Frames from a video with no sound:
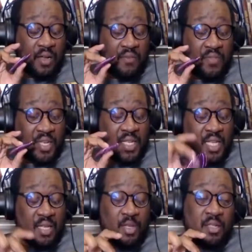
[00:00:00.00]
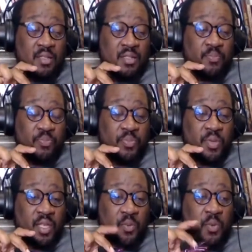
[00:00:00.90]
of the demons,
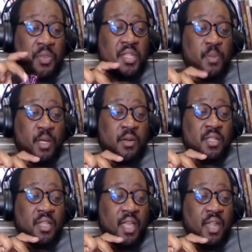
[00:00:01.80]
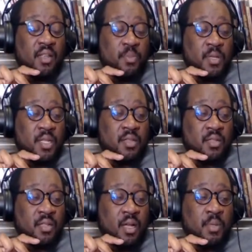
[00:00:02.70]
well, the spirits that possess
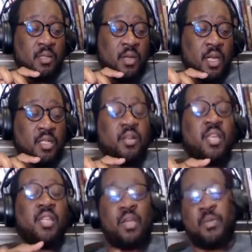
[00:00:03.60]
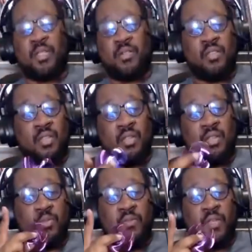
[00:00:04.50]
Zombie Strange. Oh yeah, Zombie Strange is in
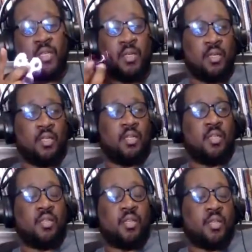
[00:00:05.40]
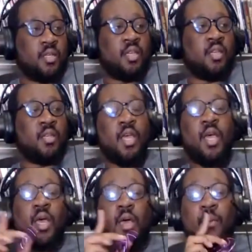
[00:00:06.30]
this movie. Eh,
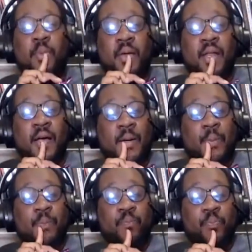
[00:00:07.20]
but um,